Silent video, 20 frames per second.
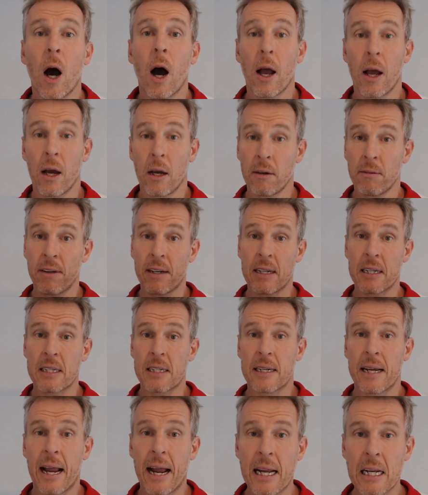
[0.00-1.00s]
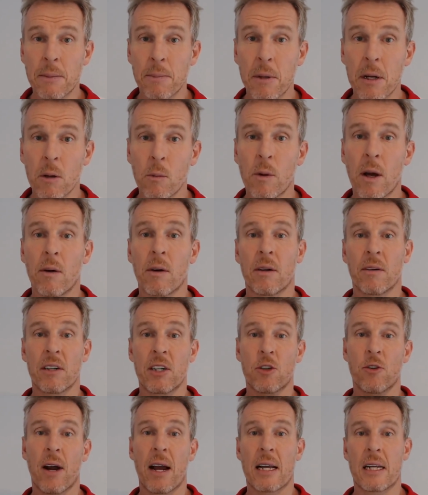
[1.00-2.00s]
I own Fitness Enhancement. We're one of
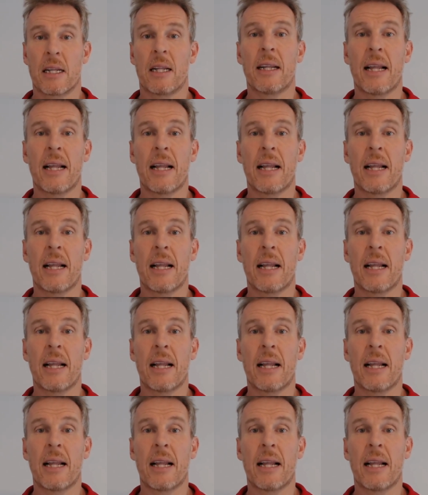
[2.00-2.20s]
Australia's